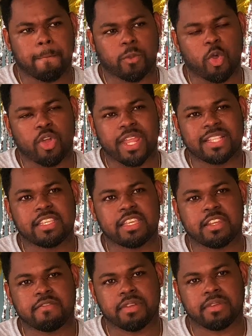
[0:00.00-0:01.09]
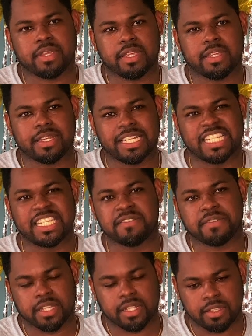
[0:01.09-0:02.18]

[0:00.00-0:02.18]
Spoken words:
God had taken a very difficult